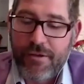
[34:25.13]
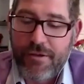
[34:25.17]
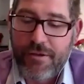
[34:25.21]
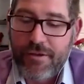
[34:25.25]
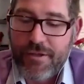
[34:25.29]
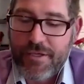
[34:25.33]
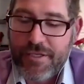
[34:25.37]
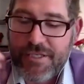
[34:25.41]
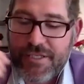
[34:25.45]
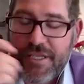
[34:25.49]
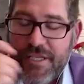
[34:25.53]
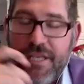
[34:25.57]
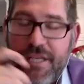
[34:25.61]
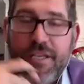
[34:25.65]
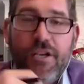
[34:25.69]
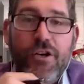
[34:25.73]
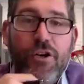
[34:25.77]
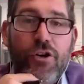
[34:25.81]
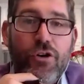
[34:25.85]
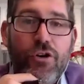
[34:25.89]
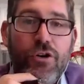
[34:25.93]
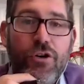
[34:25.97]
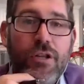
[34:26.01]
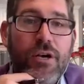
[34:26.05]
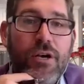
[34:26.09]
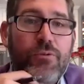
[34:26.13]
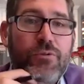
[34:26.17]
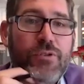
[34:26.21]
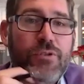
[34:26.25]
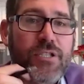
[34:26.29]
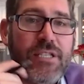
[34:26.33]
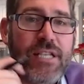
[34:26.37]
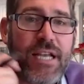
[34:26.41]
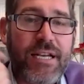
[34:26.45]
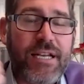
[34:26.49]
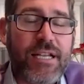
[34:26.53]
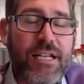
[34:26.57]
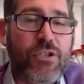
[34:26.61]
The stinking girl I was
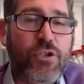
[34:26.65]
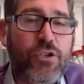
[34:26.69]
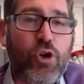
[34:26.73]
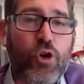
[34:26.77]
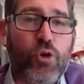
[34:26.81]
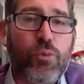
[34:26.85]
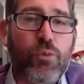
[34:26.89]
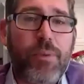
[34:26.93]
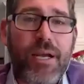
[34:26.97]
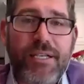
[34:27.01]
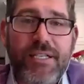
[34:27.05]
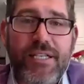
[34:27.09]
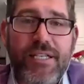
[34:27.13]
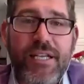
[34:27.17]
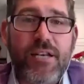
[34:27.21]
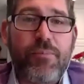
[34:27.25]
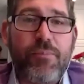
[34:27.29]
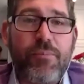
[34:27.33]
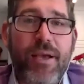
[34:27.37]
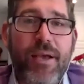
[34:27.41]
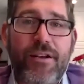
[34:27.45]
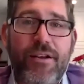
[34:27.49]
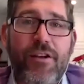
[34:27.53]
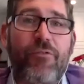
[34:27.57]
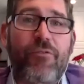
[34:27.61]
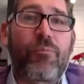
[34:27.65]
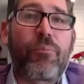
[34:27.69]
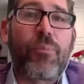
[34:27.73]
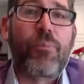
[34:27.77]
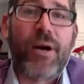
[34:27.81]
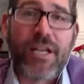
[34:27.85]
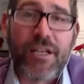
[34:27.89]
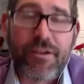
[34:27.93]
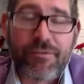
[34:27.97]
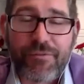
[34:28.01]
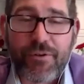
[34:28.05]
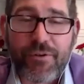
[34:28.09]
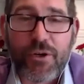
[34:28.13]
dating told me I didn't make enough
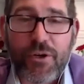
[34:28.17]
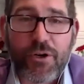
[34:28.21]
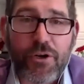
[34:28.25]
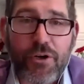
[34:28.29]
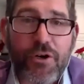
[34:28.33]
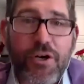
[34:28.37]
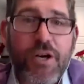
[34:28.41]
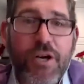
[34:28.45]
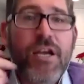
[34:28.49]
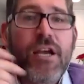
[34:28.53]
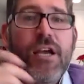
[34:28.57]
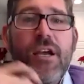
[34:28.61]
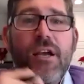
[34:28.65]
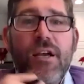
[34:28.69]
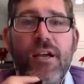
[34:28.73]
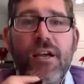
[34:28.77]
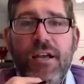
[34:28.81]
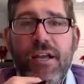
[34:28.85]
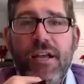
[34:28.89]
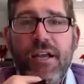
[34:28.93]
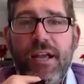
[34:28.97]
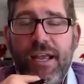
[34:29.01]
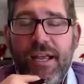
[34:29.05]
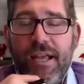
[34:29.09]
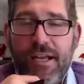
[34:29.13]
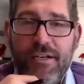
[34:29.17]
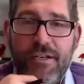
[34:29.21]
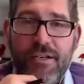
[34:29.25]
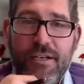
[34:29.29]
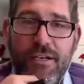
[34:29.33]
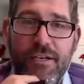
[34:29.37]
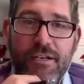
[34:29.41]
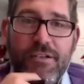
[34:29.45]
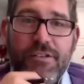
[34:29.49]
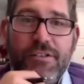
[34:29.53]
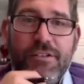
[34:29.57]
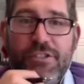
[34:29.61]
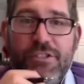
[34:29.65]
money for her, and
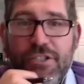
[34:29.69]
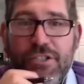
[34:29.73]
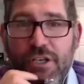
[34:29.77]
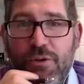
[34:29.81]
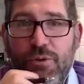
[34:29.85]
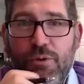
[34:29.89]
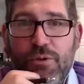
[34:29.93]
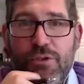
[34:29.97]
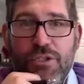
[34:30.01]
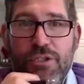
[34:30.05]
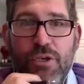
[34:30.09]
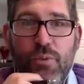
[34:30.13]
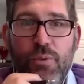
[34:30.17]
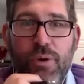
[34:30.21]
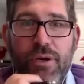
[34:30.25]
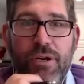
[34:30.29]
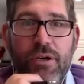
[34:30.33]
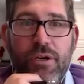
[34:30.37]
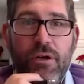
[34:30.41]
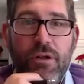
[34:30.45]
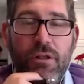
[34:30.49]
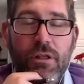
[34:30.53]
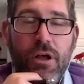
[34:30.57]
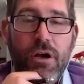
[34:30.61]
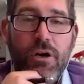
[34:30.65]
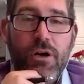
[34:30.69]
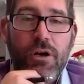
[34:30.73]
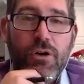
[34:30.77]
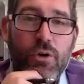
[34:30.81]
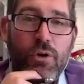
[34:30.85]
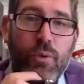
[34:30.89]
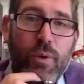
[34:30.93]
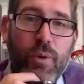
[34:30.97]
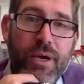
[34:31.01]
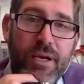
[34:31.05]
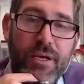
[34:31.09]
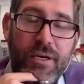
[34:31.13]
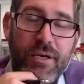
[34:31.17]
uh, she she went along her
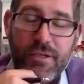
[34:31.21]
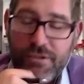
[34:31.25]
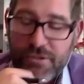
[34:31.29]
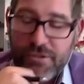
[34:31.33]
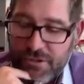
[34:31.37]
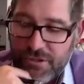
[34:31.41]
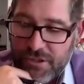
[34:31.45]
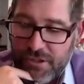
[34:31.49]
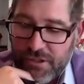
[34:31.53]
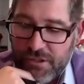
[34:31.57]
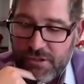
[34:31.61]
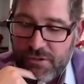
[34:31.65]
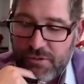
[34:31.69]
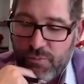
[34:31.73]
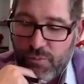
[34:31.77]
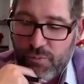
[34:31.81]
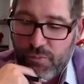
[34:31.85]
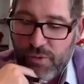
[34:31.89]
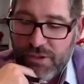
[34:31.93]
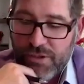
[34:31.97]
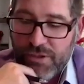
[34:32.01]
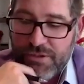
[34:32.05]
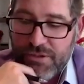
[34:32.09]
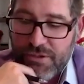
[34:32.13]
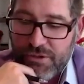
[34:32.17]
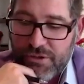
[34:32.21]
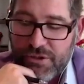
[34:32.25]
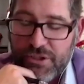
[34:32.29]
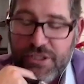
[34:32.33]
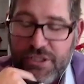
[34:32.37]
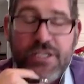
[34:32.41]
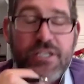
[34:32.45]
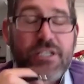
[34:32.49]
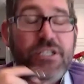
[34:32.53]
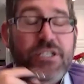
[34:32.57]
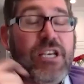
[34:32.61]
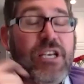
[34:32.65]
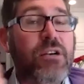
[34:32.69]
way because she was
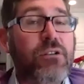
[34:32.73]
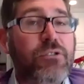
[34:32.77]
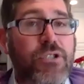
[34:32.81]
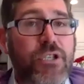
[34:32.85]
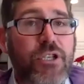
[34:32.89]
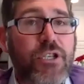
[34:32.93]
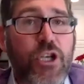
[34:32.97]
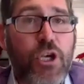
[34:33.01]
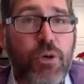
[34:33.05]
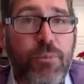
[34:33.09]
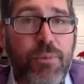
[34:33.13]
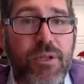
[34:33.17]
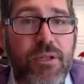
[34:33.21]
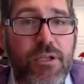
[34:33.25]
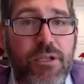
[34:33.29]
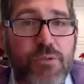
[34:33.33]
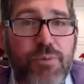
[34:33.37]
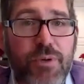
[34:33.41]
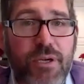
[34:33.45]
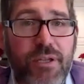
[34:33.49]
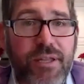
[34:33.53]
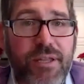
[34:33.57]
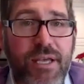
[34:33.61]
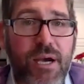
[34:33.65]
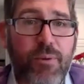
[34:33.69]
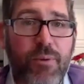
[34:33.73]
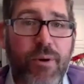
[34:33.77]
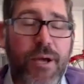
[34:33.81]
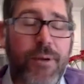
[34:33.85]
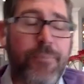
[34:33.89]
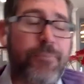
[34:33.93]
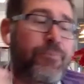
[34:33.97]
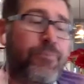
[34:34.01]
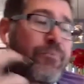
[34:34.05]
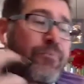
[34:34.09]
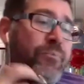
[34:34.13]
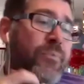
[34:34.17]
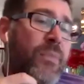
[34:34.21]
she's a challenging human. Let's put it that way.
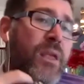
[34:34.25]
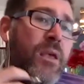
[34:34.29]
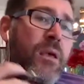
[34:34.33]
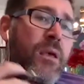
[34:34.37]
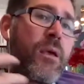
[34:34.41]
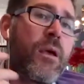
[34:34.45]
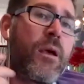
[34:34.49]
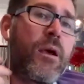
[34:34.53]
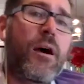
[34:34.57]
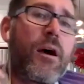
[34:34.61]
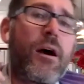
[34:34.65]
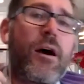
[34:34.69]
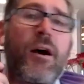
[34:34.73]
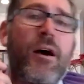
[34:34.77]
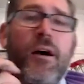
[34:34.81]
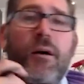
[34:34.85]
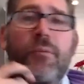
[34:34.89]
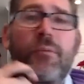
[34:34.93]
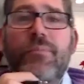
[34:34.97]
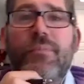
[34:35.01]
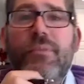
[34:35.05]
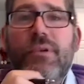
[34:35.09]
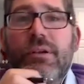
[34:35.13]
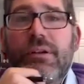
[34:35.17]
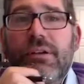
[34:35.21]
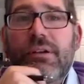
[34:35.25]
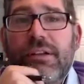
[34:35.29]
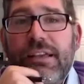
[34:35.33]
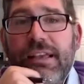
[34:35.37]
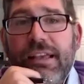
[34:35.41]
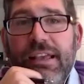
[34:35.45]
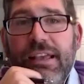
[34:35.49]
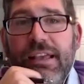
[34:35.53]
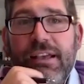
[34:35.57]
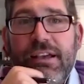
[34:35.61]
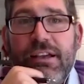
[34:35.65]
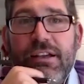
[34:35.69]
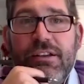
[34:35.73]
Um,
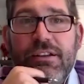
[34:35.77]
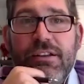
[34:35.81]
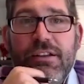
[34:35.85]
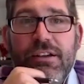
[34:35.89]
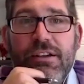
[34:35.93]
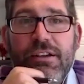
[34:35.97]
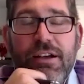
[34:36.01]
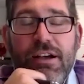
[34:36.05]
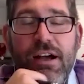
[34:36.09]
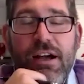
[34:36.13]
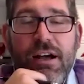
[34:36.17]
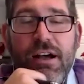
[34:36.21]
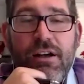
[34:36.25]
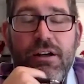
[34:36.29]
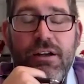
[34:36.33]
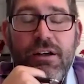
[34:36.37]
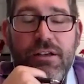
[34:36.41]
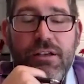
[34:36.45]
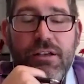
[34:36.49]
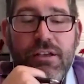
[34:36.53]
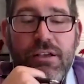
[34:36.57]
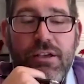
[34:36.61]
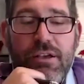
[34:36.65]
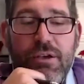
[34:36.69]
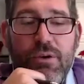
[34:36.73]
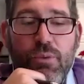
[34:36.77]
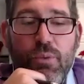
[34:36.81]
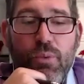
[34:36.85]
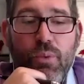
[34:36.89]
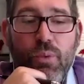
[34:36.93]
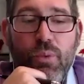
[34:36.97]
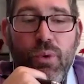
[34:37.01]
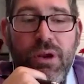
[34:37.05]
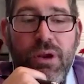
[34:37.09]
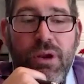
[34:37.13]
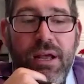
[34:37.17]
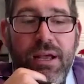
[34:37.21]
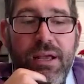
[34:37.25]
and uh,
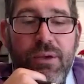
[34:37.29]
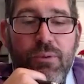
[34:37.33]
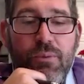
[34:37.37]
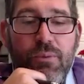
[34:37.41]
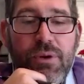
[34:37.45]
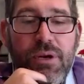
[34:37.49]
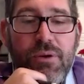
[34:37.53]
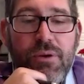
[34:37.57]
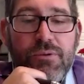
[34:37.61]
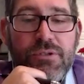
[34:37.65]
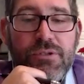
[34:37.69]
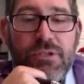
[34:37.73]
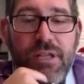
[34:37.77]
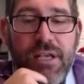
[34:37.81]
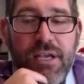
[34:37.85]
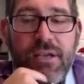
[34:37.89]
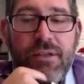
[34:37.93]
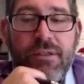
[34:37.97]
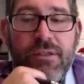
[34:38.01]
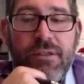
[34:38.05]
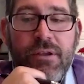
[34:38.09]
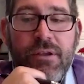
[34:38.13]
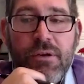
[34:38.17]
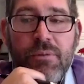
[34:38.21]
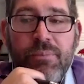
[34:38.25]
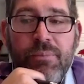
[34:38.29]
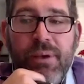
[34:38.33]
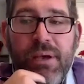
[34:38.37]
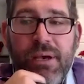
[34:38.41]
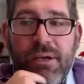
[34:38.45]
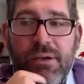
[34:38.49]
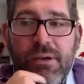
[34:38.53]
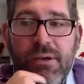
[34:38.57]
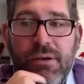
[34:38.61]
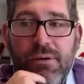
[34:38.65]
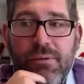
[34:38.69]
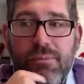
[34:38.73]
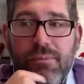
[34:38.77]
when I when I was laying there in
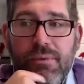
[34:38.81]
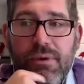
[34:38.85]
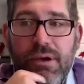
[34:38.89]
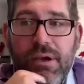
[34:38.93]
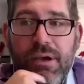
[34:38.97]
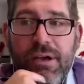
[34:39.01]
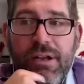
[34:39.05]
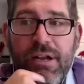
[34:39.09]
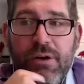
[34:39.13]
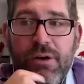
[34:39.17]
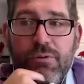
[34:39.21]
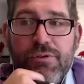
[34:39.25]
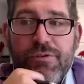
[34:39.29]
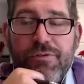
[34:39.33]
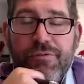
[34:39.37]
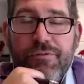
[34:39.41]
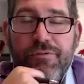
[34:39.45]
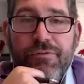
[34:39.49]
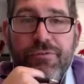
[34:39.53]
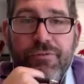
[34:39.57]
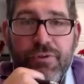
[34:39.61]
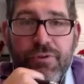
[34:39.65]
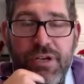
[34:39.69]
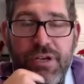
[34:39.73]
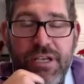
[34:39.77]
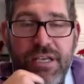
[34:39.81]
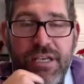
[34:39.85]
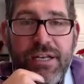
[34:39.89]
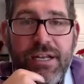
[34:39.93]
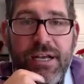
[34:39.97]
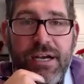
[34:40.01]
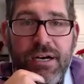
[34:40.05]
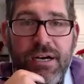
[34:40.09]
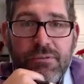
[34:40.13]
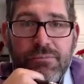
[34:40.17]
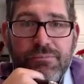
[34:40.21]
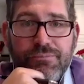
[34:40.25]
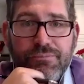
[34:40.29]
bed and I was freaking
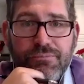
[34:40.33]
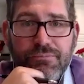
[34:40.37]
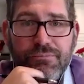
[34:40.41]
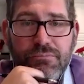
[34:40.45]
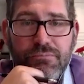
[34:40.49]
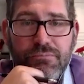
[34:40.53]
out